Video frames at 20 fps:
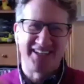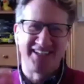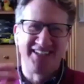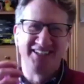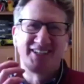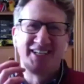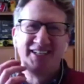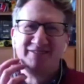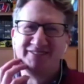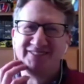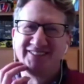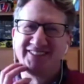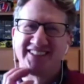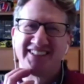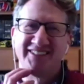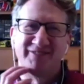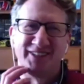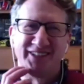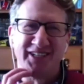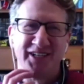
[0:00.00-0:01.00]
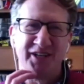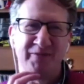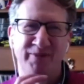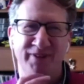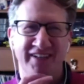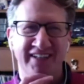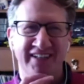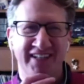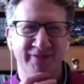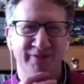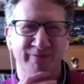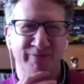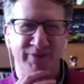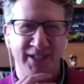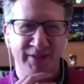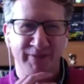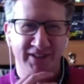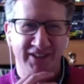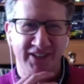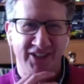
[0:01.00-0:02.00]
and look at what are you playing now? I'm playing a
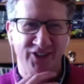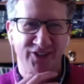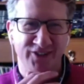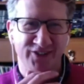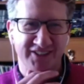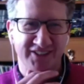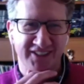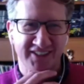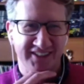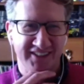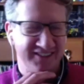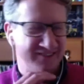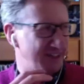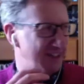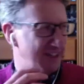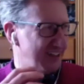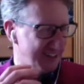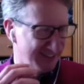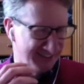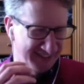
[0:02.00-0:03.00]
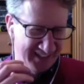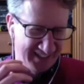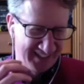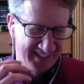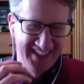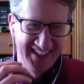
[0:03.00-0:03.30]
bit of the Cult, right? Okay.